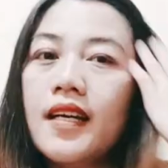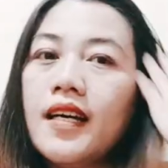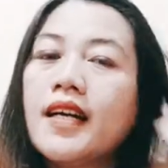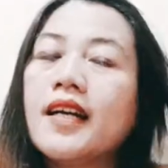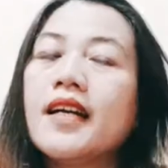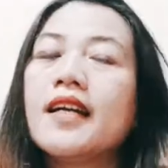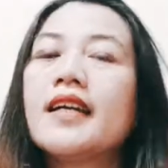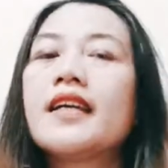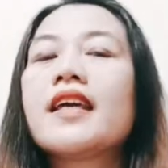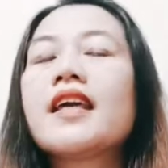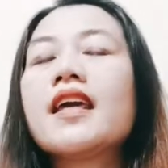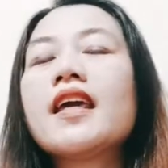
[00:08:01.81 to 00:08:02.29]

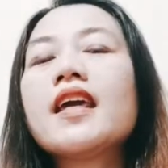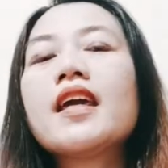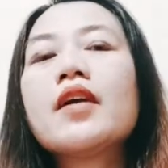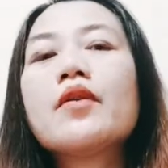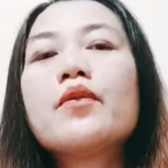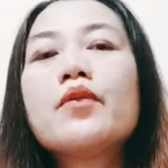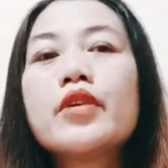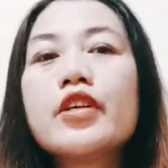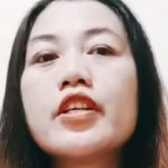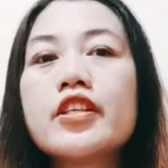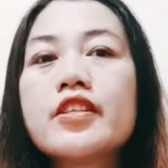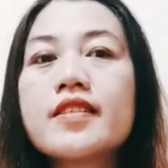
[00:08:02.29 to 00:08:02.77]
he
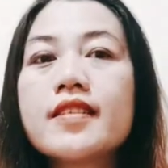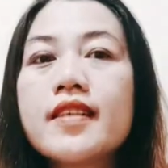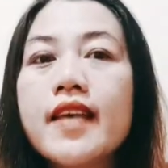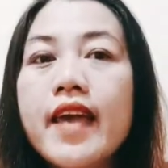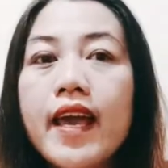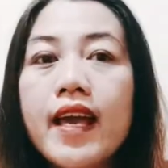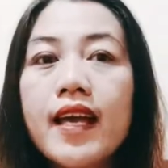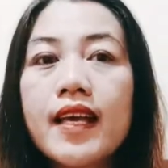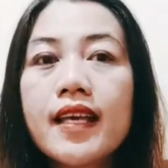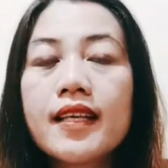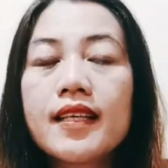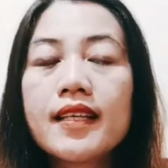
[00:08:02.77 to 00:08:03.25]
would
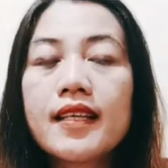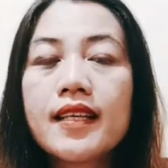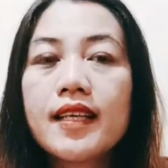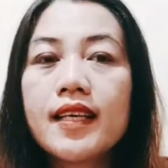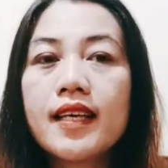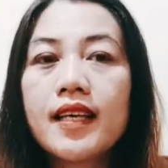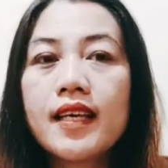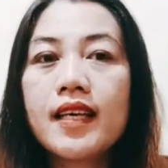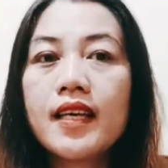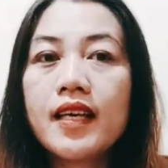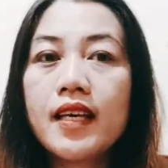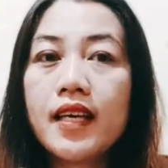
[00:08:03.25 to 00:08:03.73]
sing
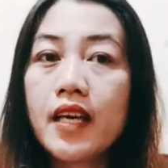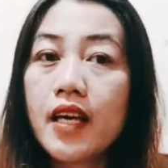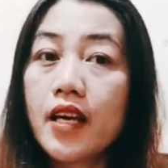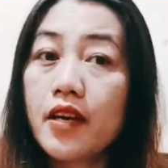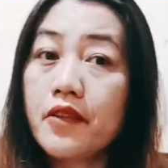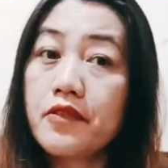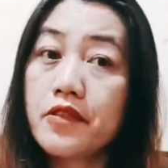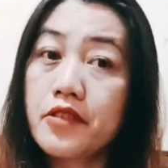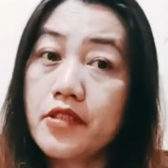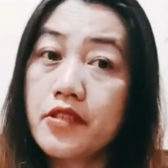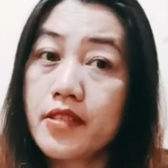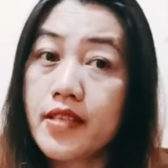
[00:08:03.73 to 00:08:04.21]

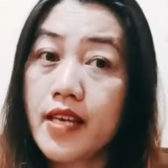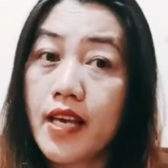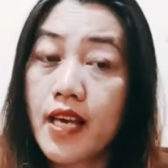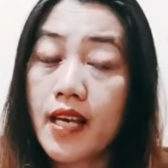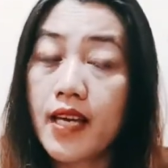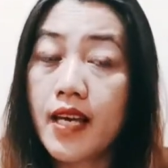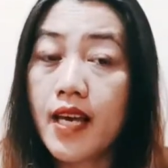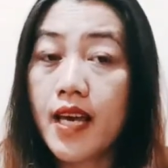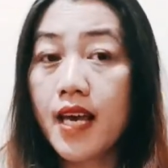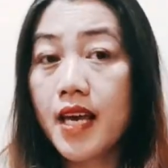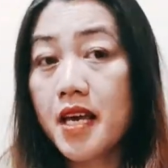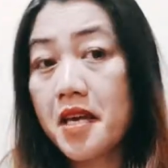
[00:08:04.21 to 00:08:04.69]

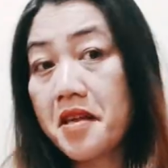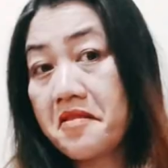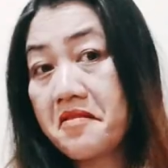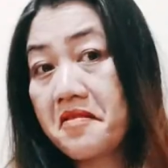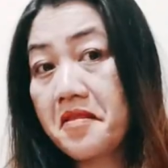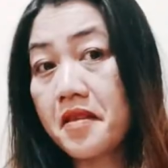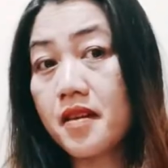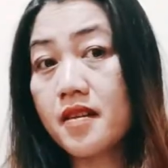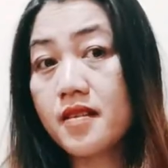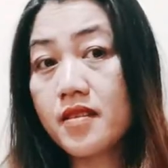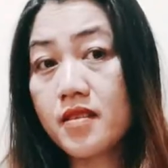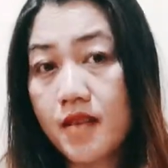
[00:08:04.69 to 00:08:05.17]
in
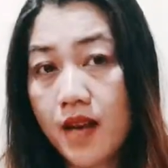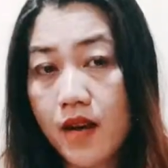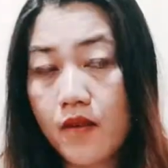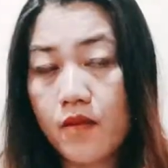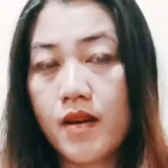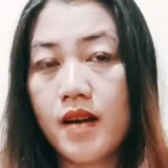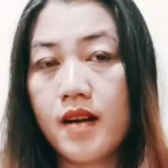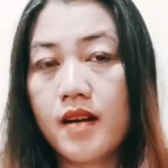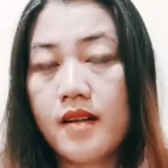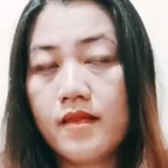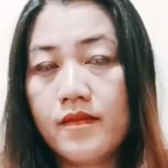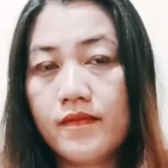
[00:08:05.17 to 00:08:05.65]
the
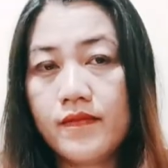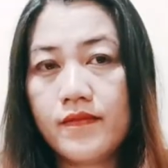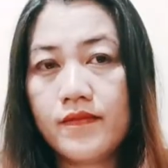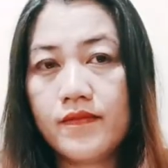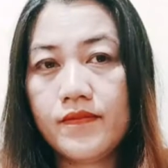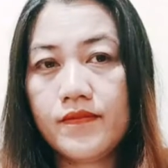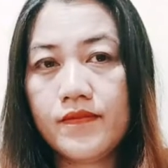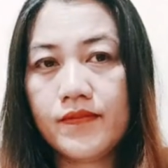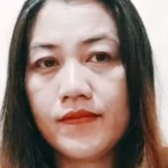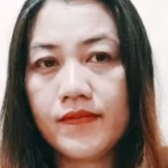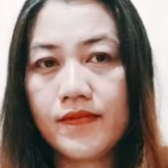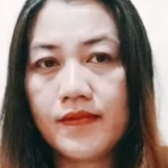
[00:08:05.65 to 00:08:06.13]
shower.
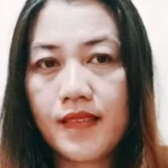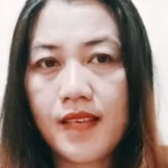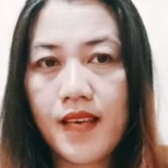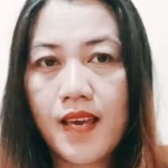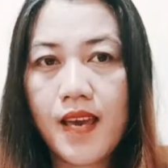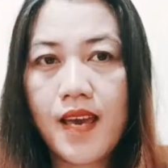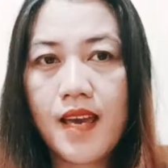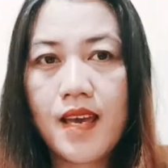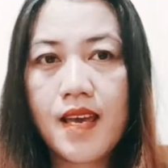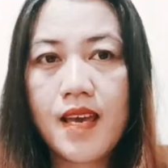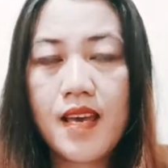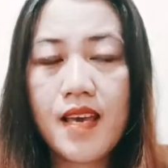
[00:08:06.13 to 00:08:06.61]

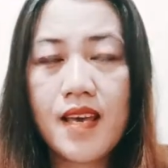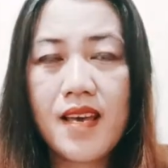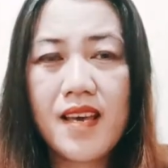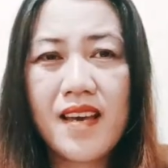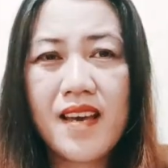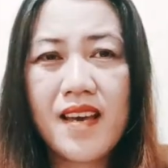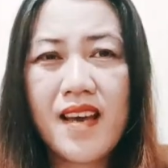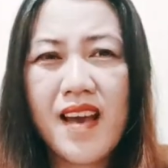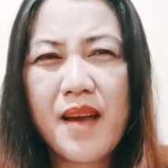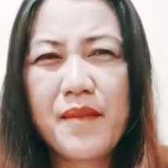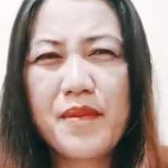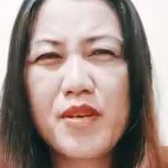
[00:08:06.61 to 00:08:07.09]
Okay?
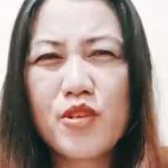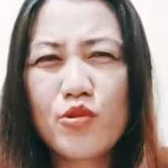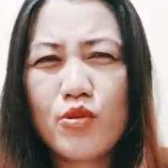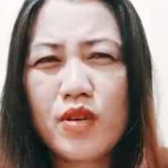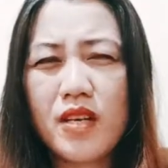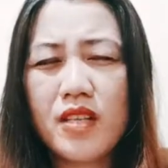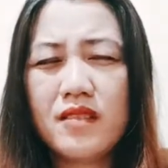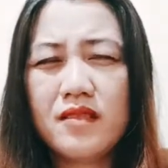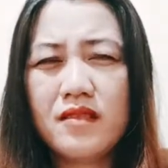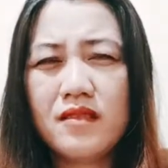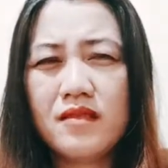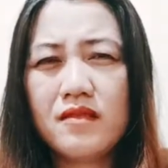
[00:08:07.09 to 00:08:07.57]

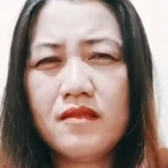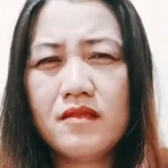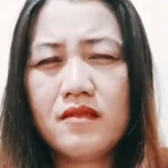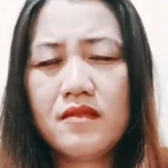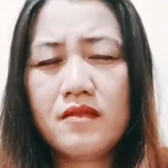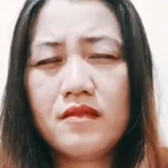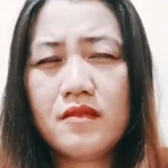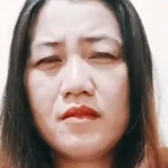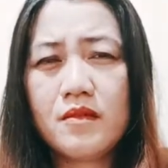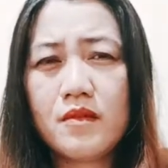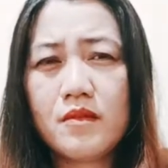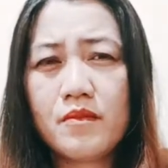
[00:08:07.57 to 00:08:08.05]
Habitual
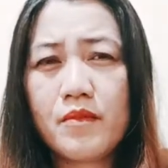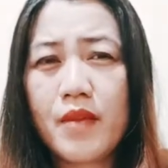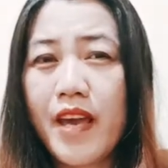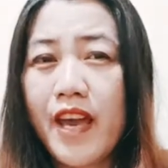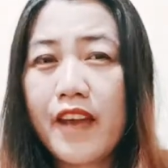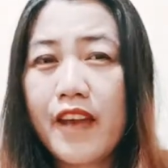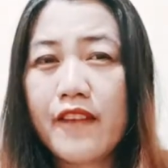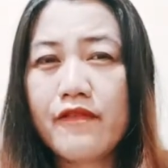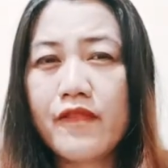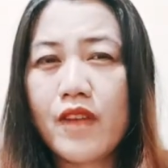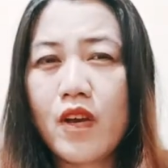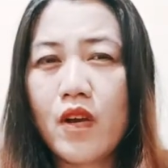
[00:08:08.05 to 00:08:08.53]

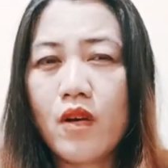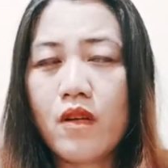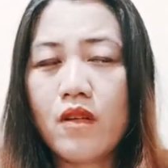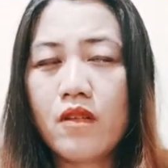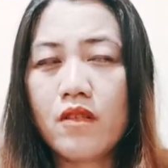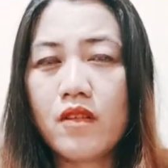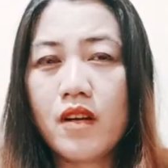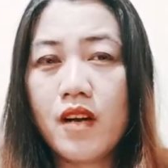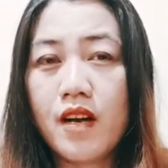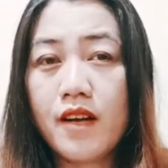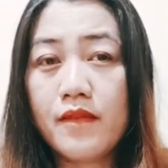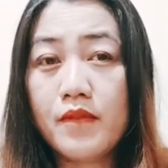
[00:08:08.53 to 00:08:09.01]
behavior
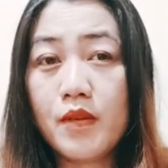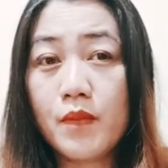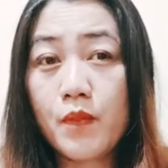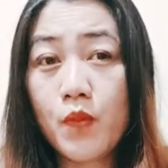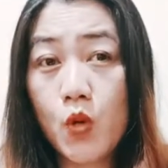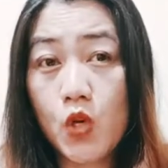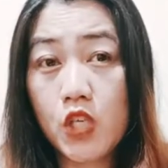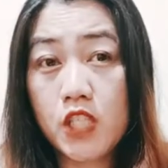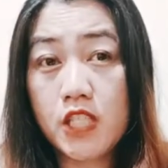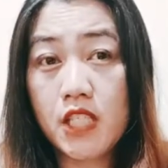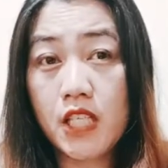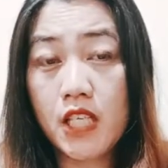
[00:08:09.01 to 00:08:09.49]
of the
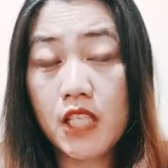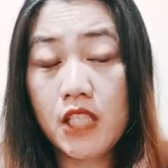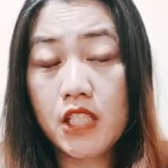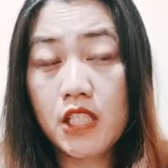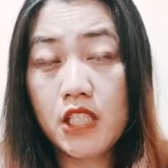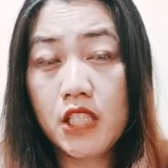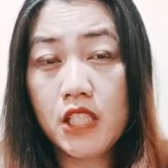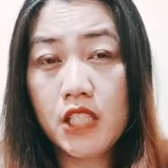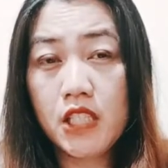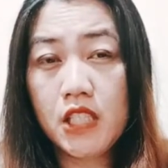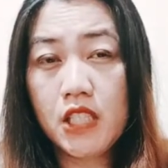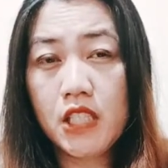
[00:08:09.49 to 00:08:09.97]
person.
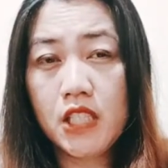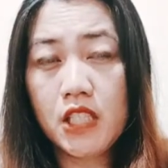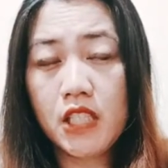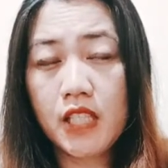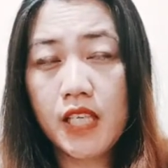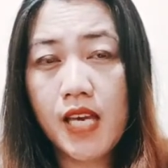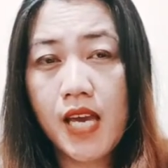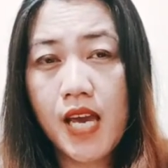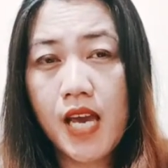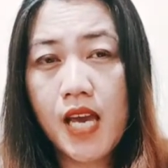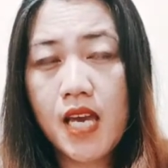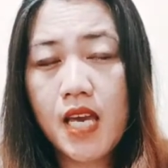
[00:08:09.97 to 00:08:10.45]

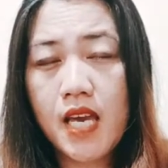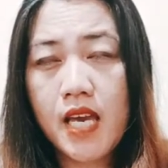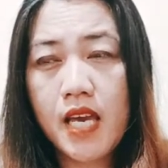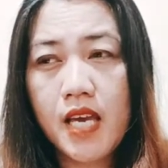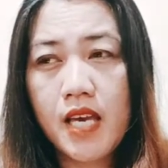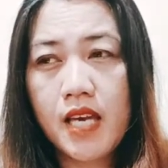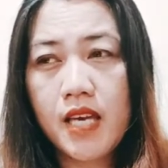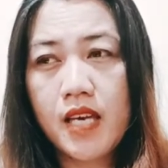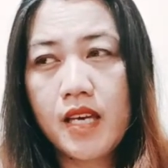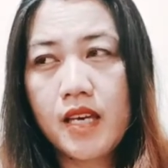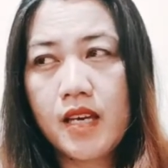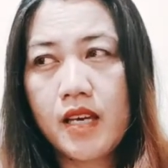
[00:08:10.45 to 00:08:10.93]
Okay?
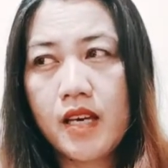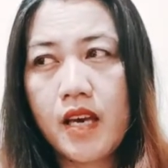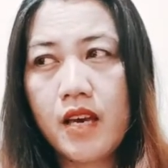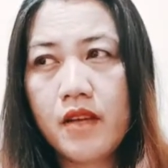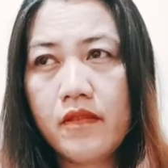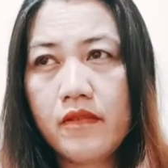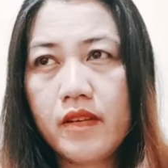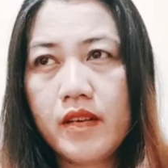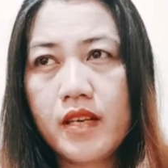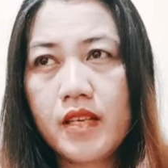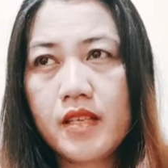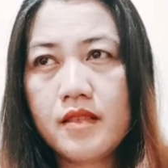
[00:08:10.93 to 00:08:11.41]
He
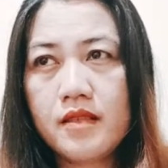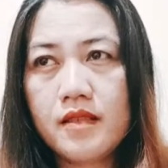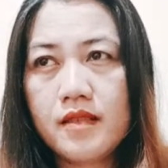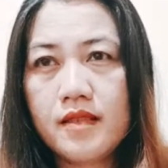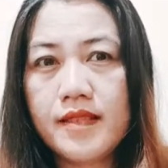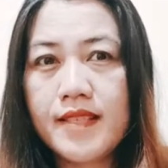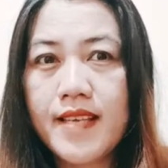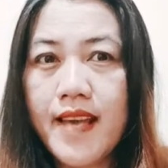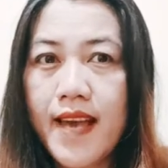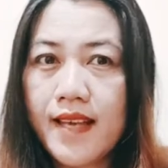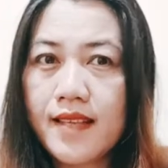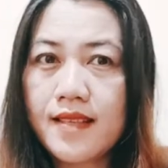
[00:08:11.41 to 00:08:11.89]
would
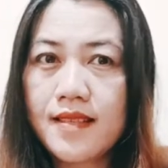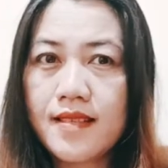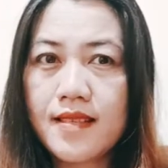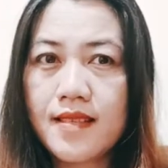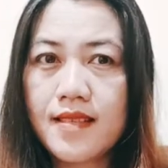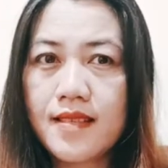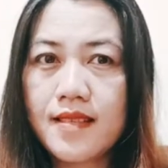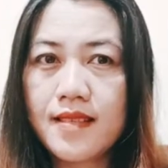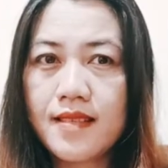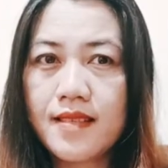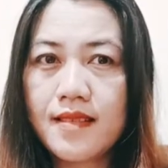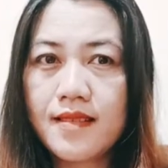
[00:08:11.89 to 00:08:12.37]

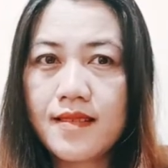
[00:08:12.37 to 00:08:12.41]
dance